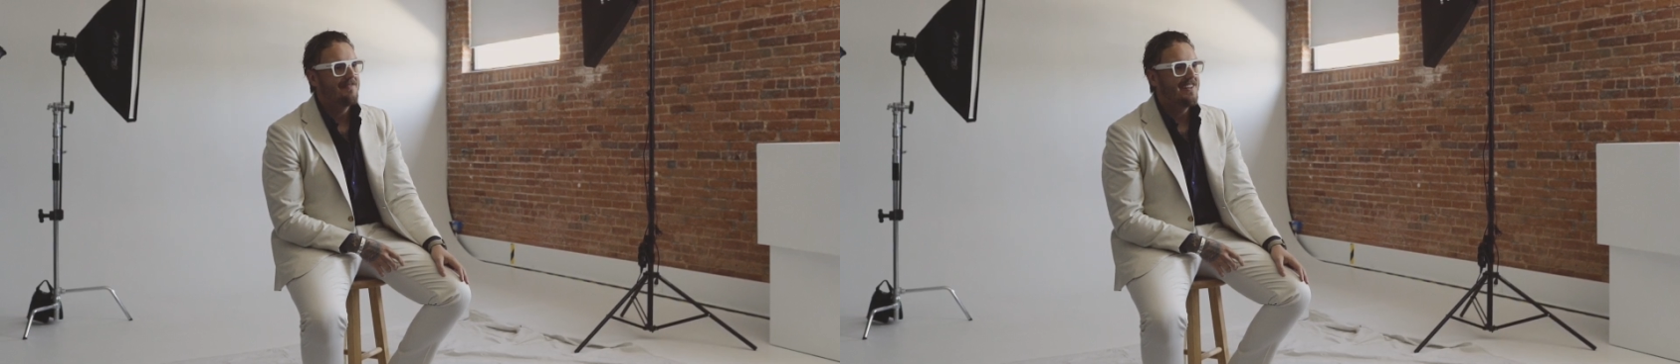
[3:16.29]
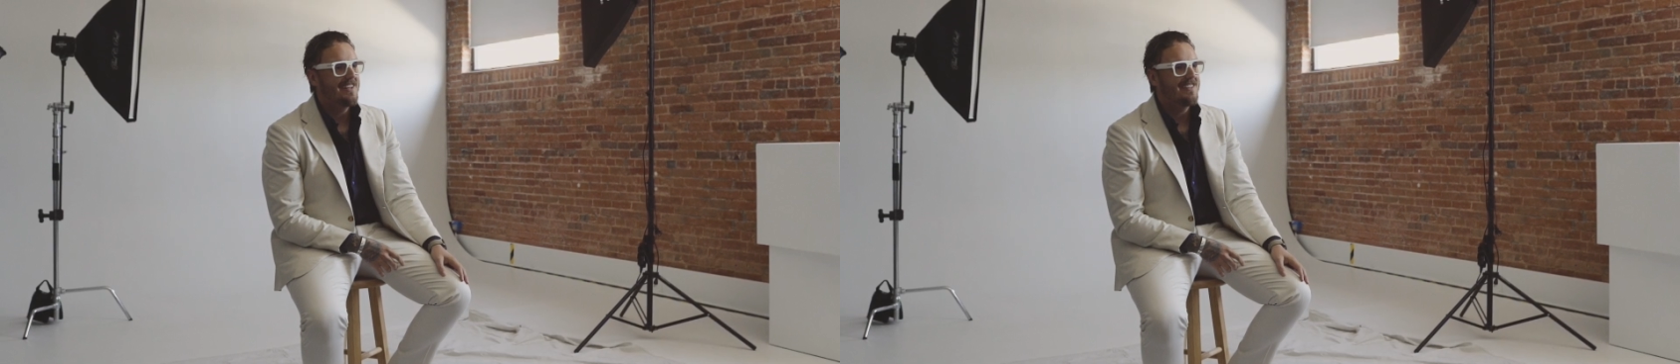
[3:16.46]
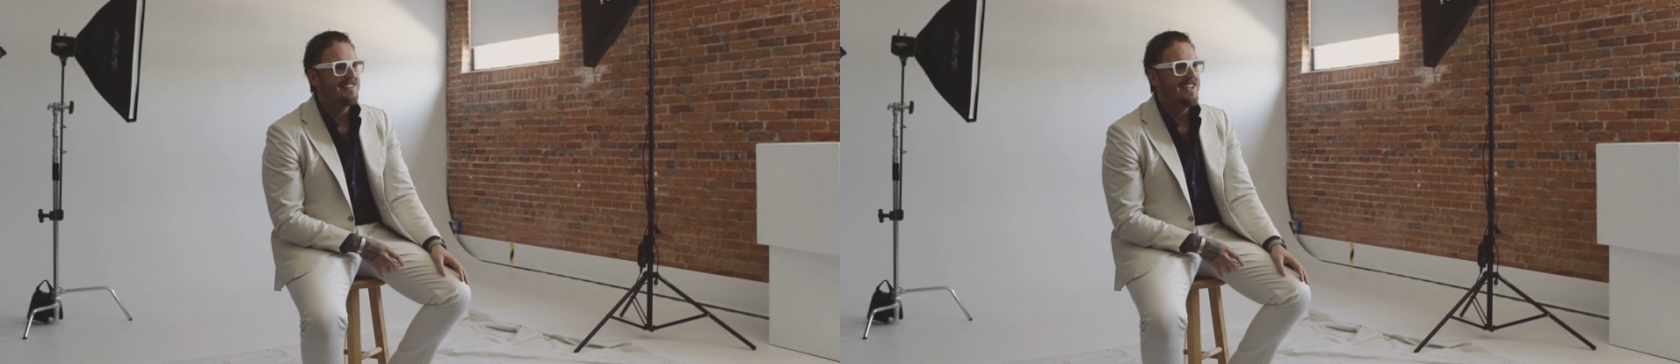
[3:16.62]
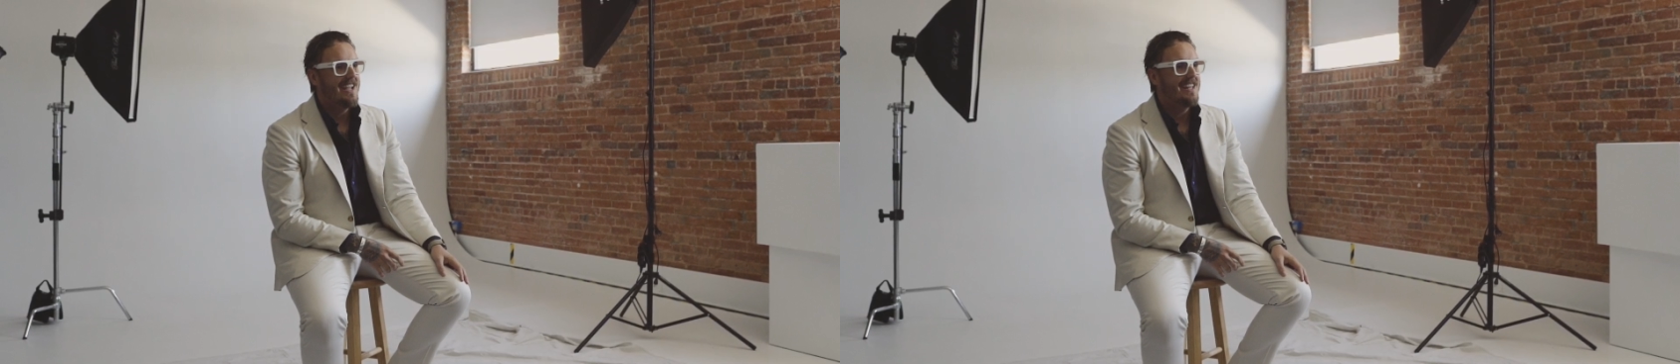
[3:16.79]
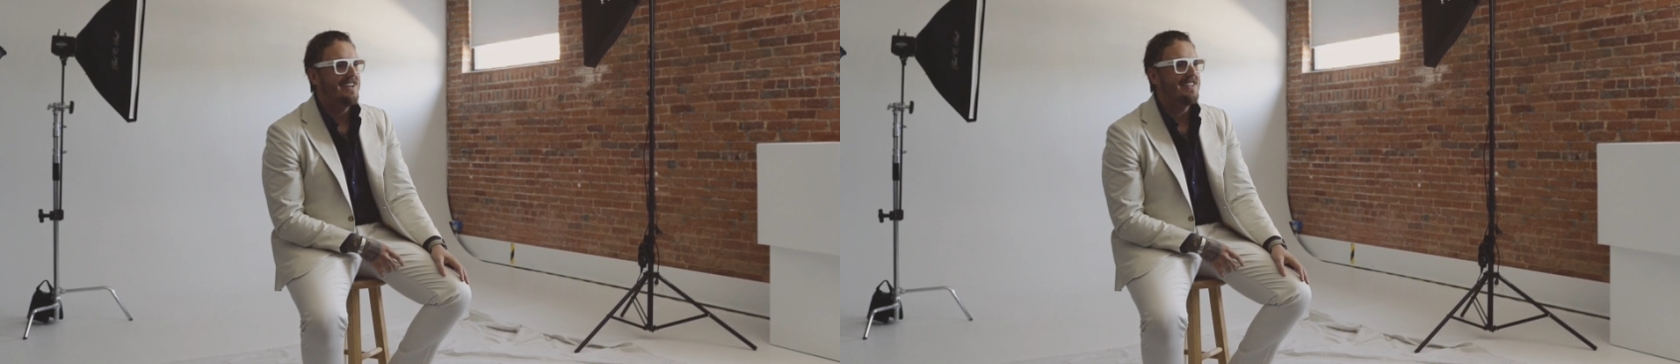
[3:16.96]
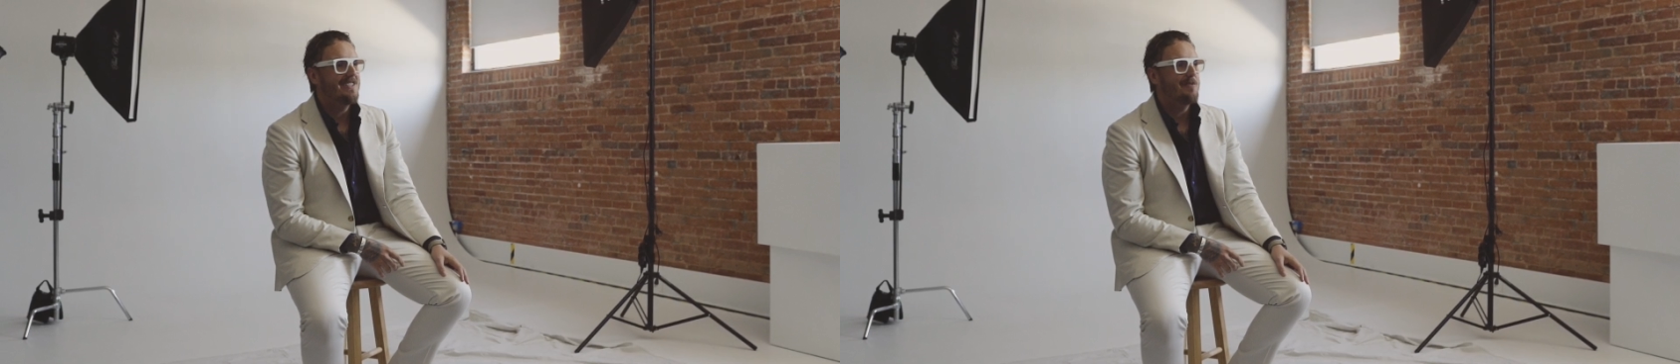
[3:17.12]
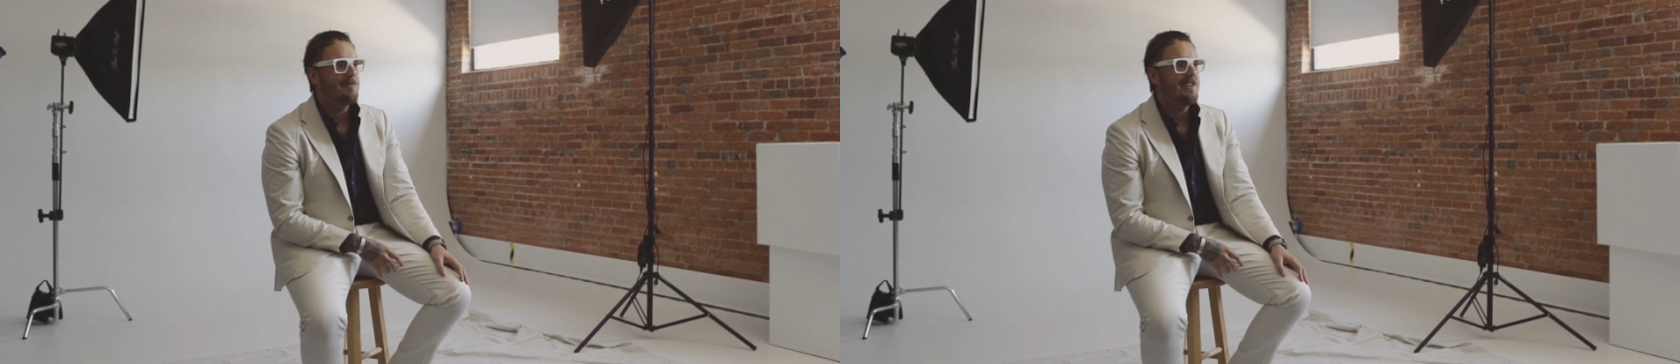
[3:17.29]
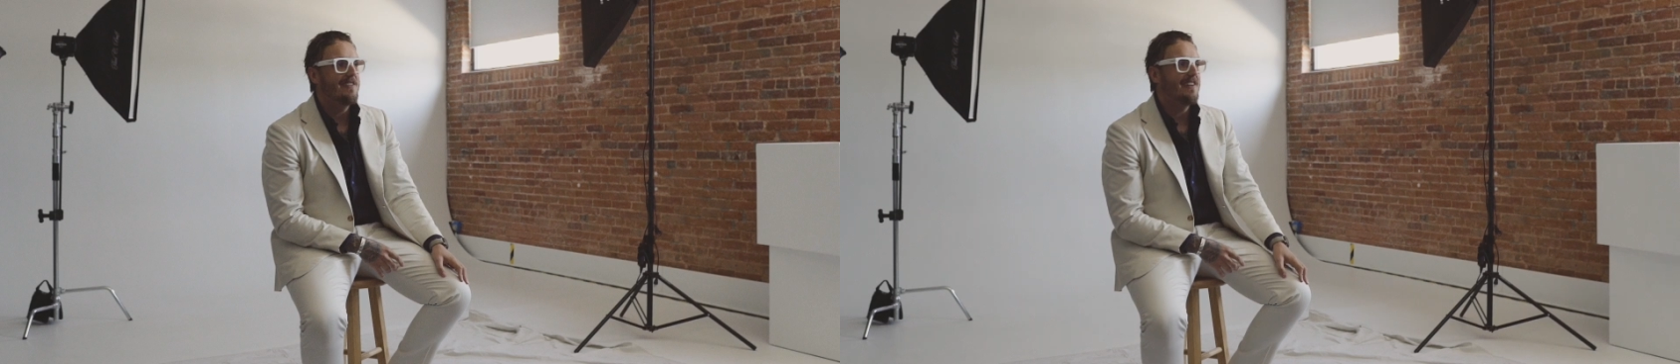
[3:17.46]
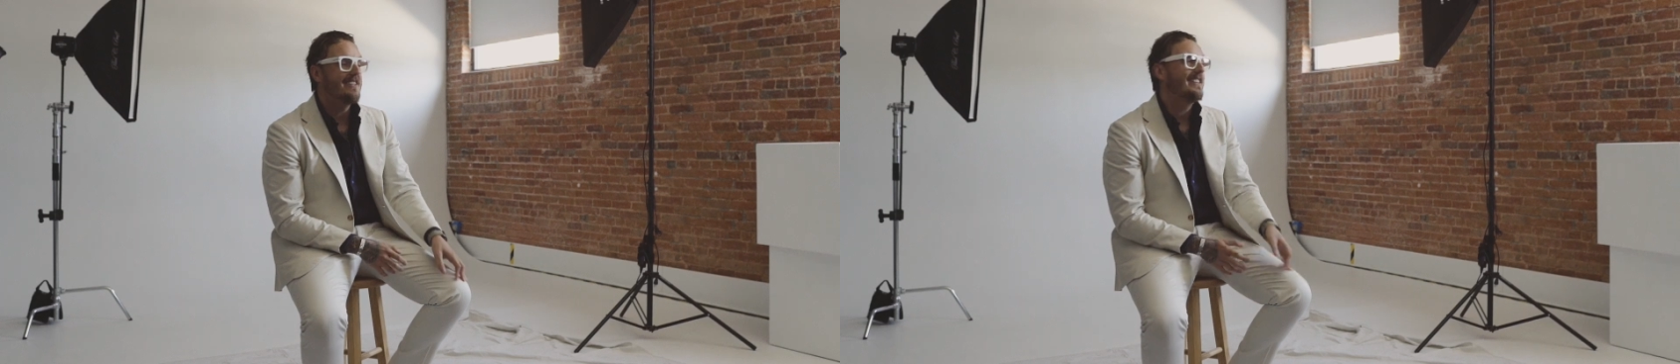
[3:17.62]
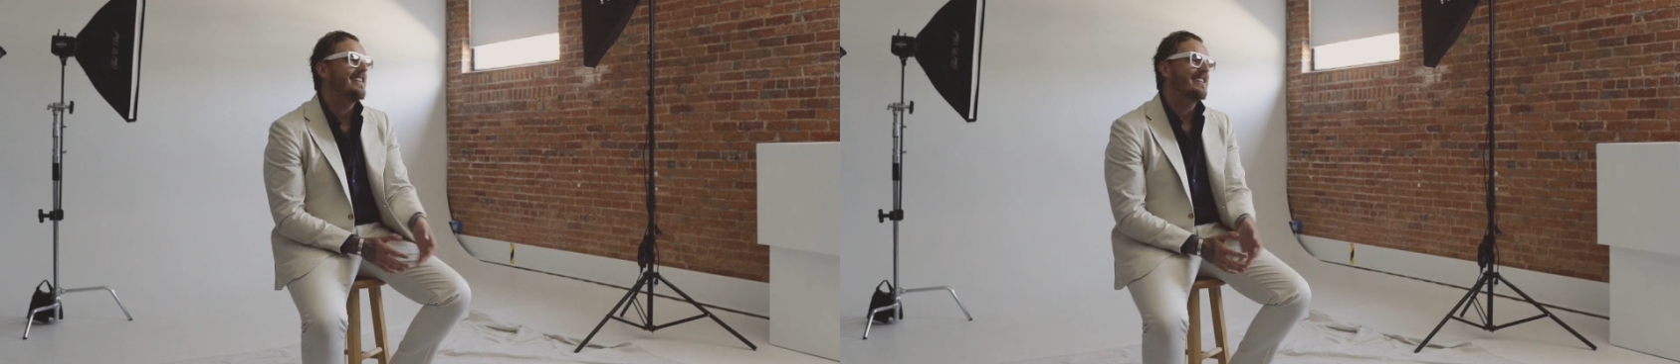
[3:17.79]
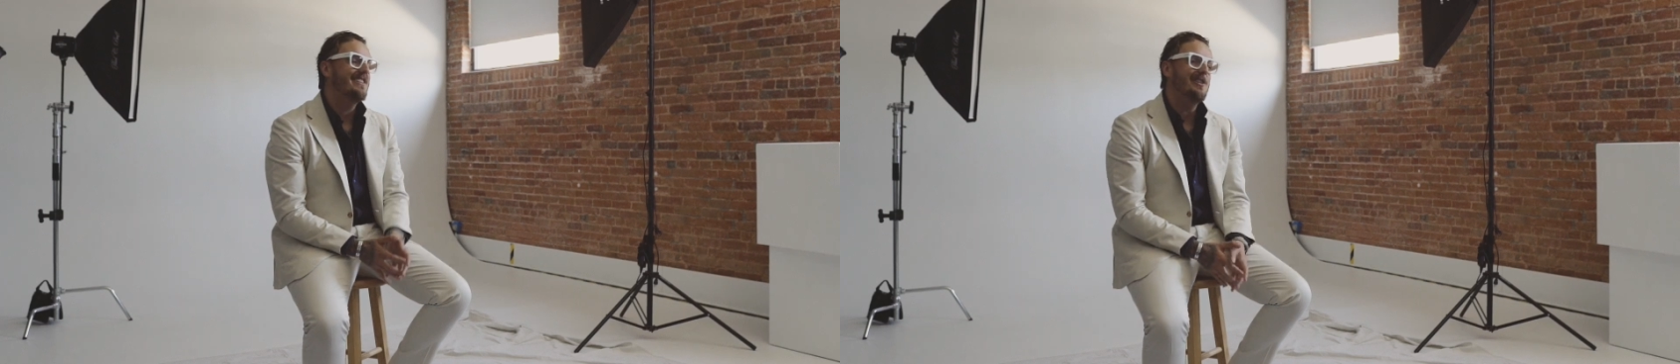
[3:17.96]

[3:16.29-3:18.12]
and handed it to me around like